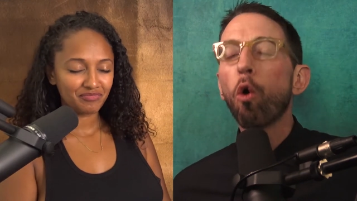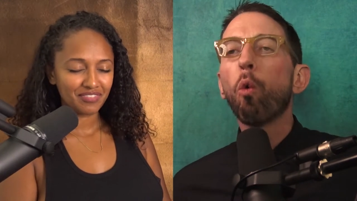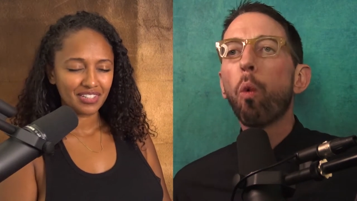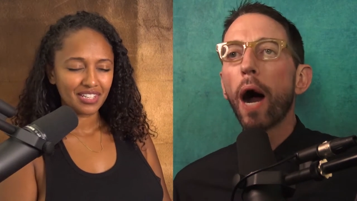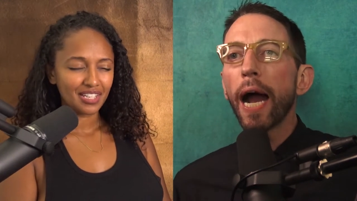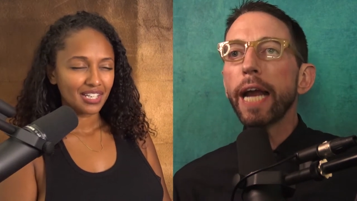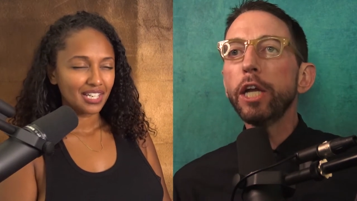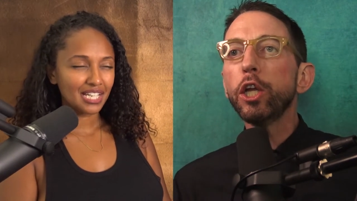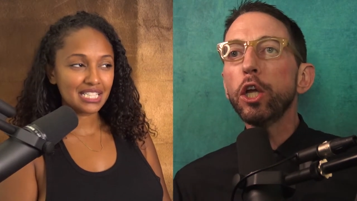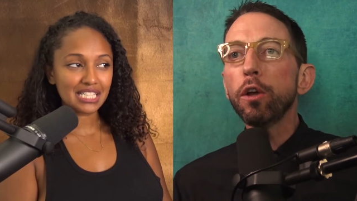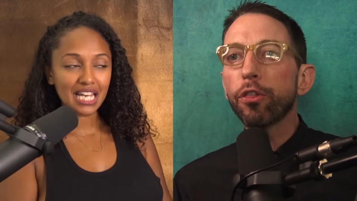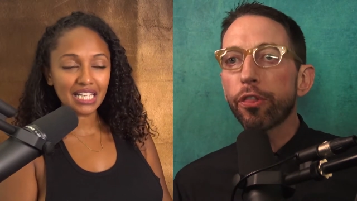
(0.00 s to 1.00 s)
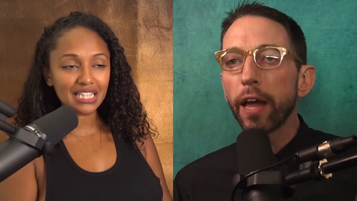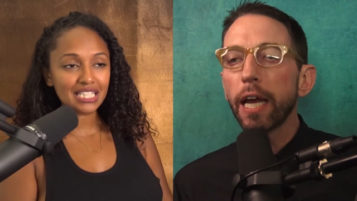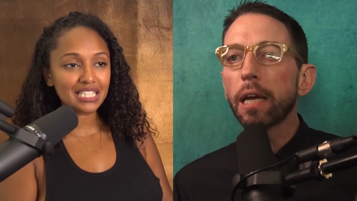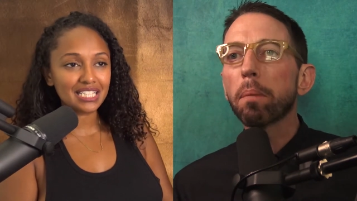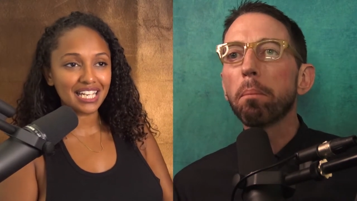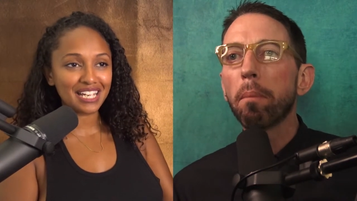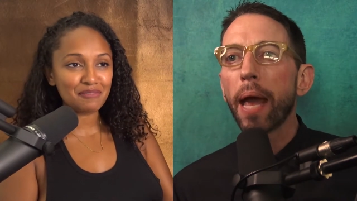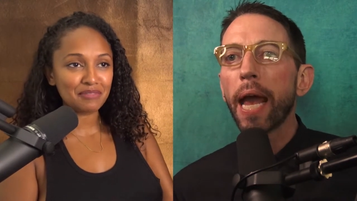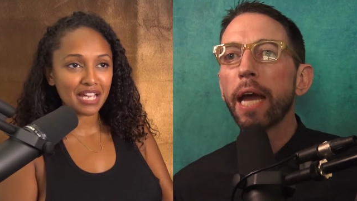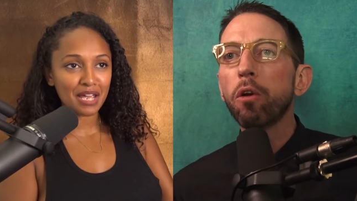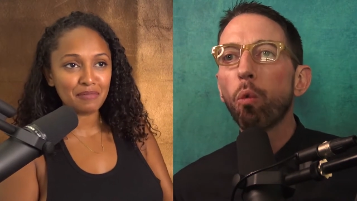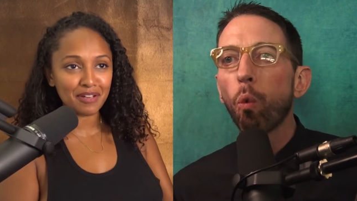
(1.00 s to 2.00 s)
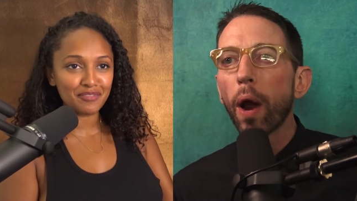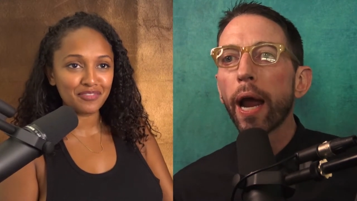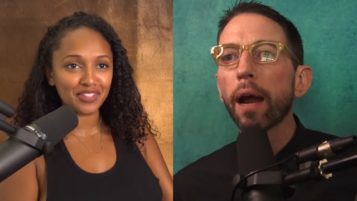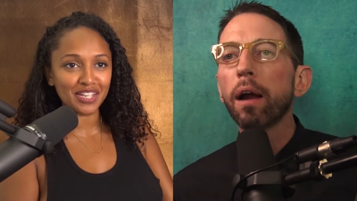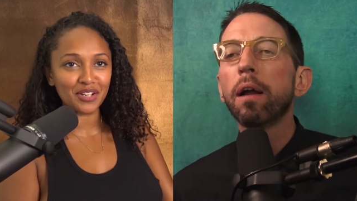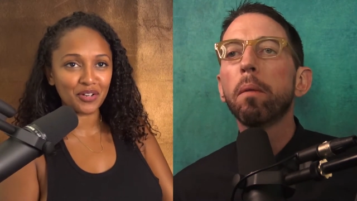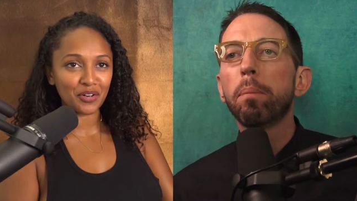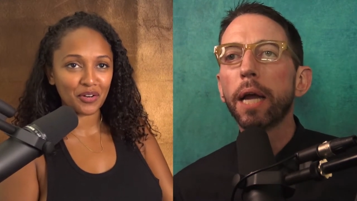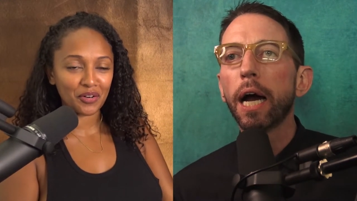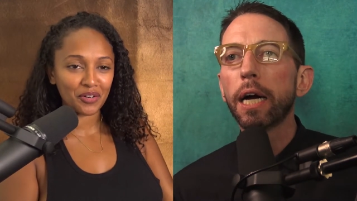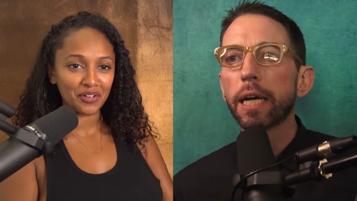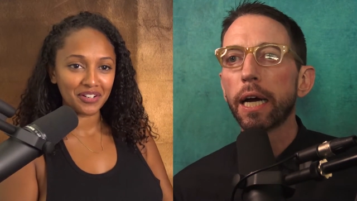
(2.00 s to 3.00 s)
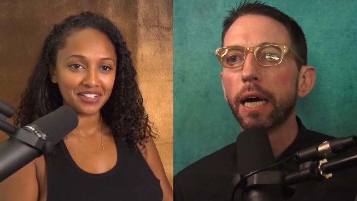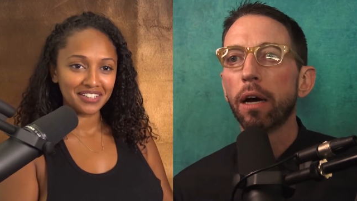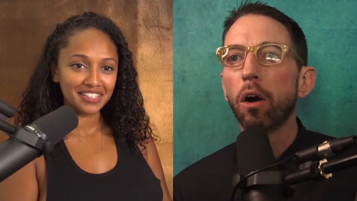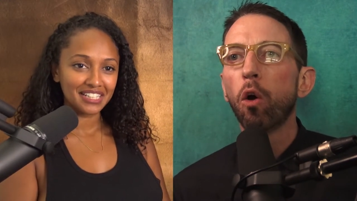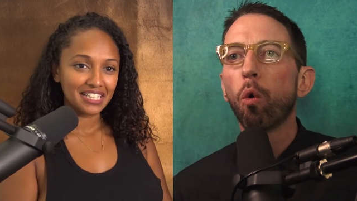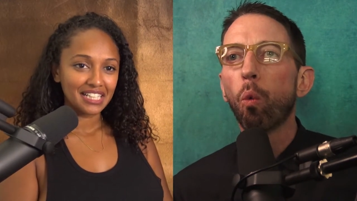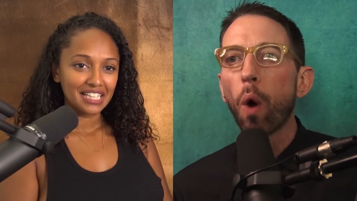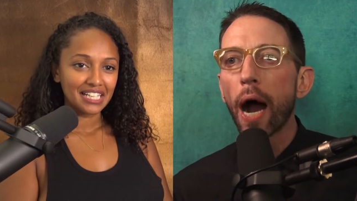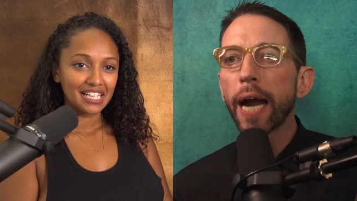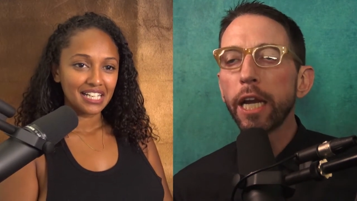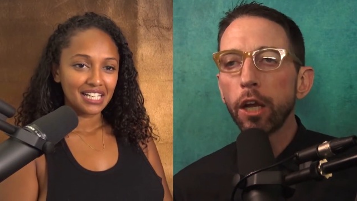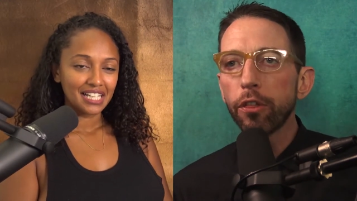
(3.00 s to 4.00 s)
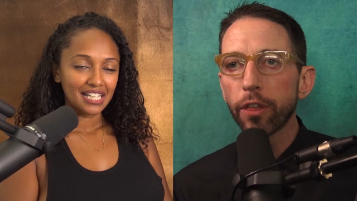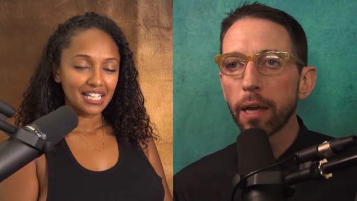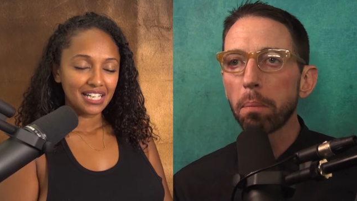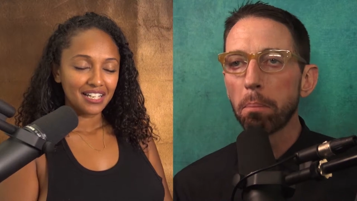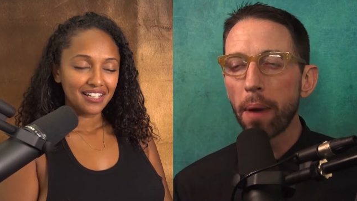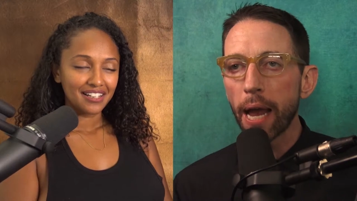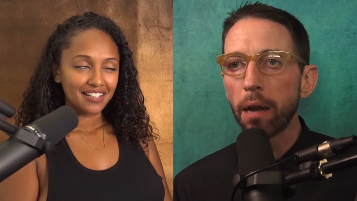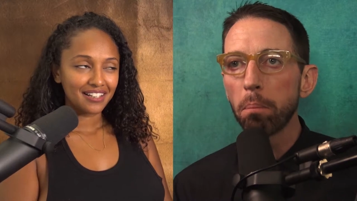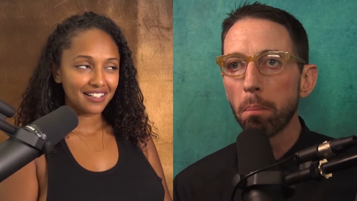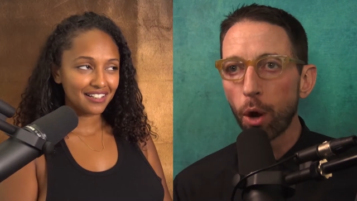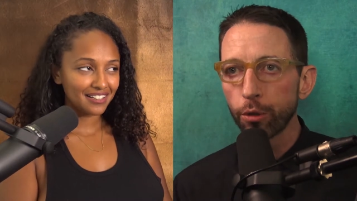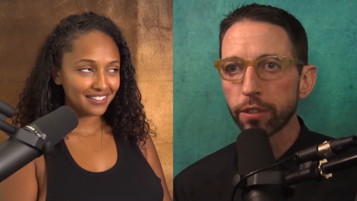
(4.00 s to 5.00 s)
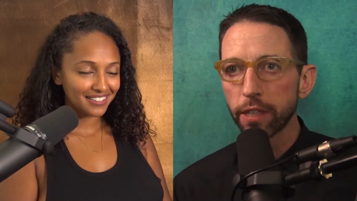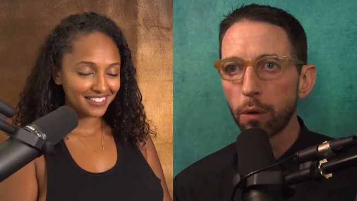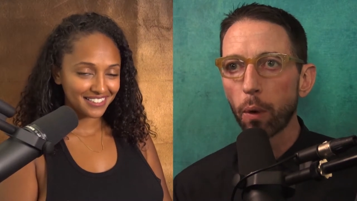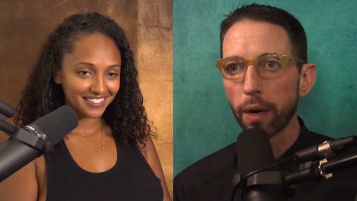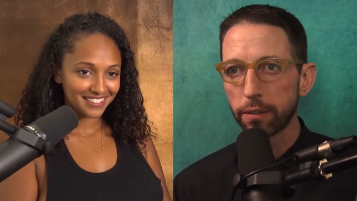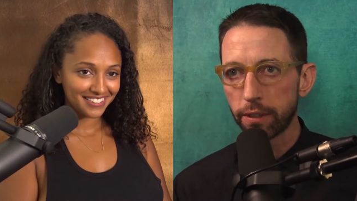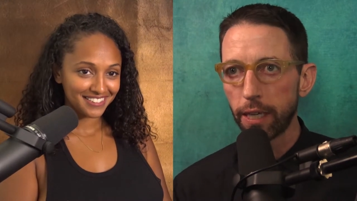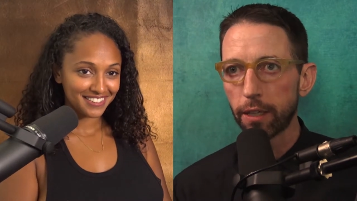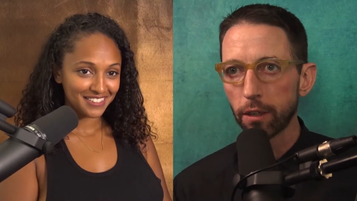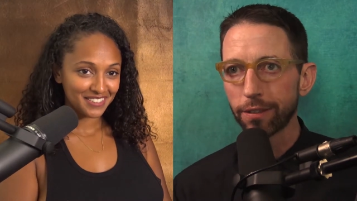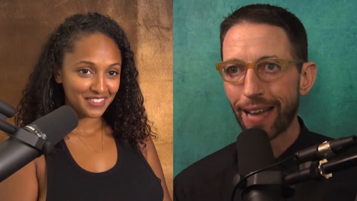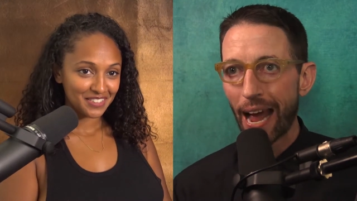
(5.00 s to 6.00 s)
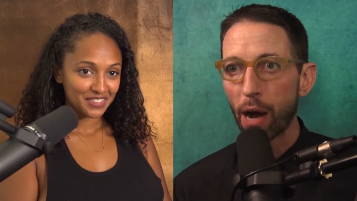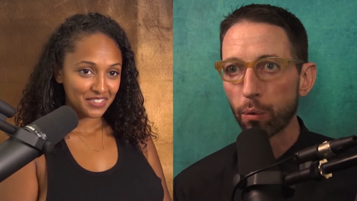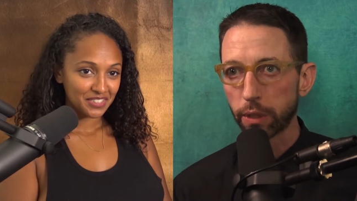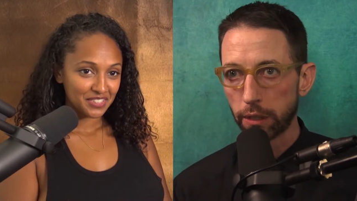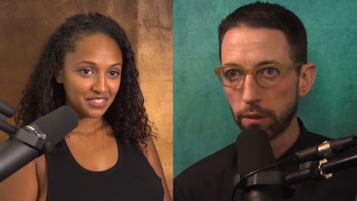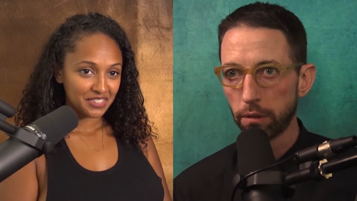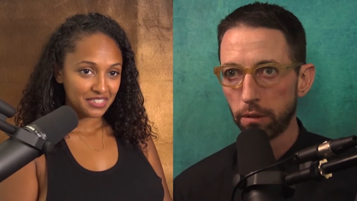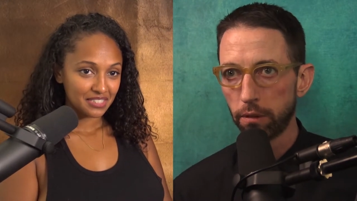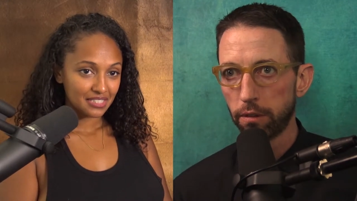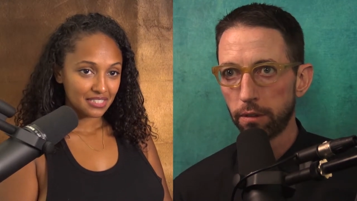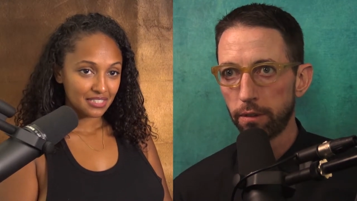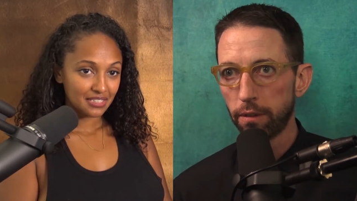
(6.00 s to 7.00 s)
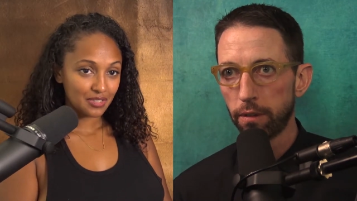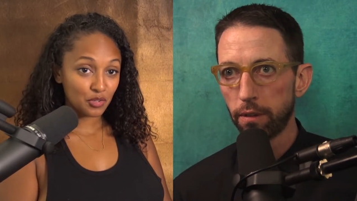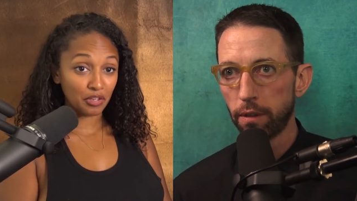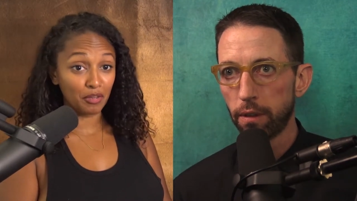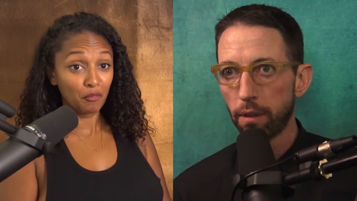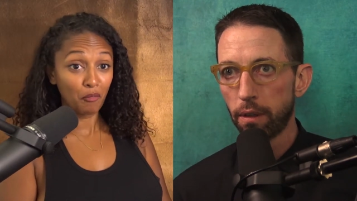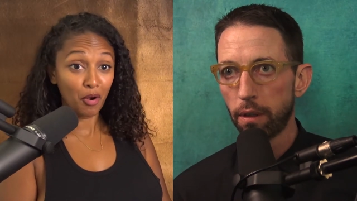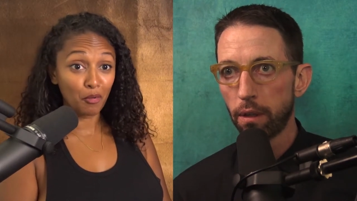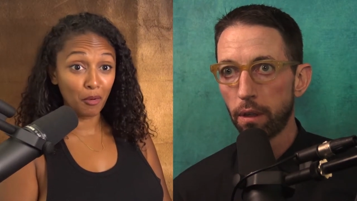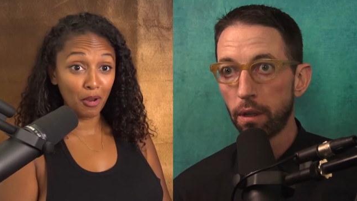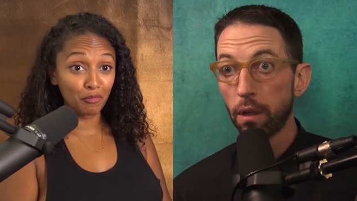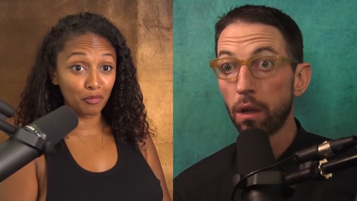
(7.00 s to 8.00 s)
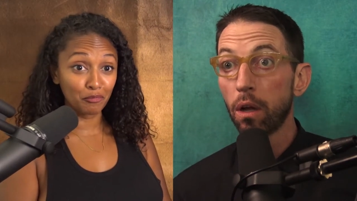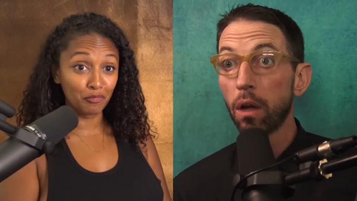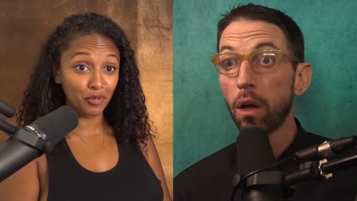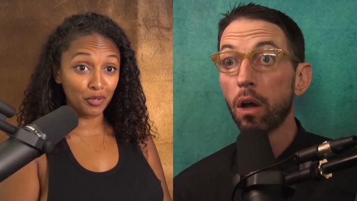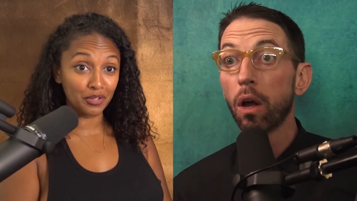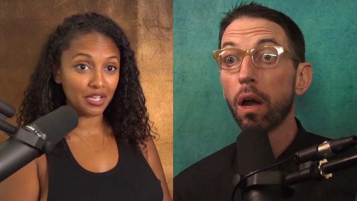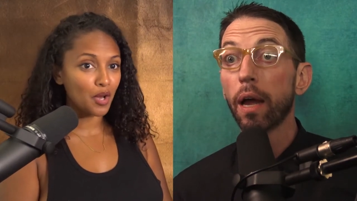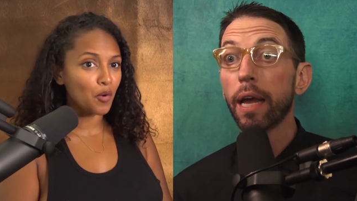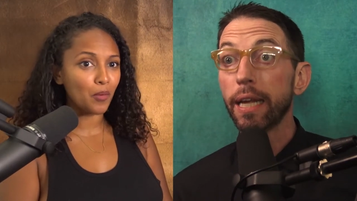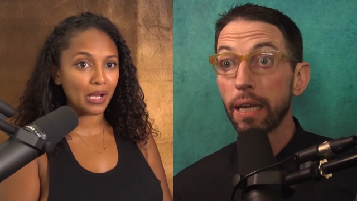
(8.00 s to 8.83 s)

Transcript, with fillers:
Speaker 1: Why do you It's not the think same men type of fear. Bianca? Why do you think men mostly wear sneakers out? So they can run away from fear? No